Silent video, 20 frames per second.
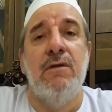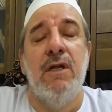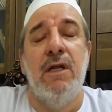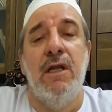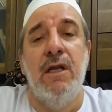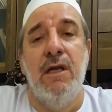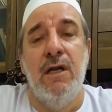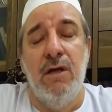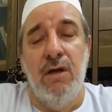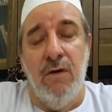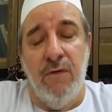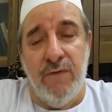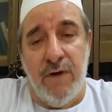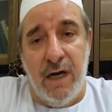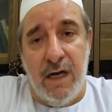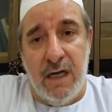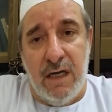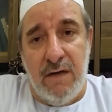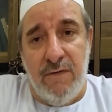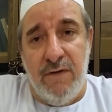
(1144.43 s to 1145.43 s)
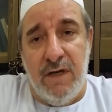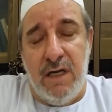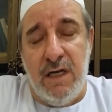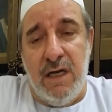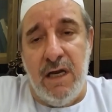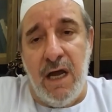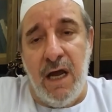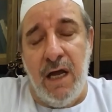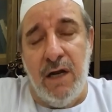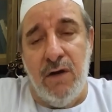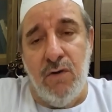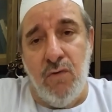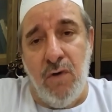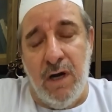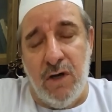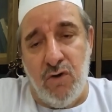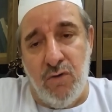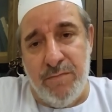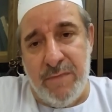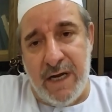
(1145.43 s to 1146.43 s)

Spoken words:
theory of relativity and quantum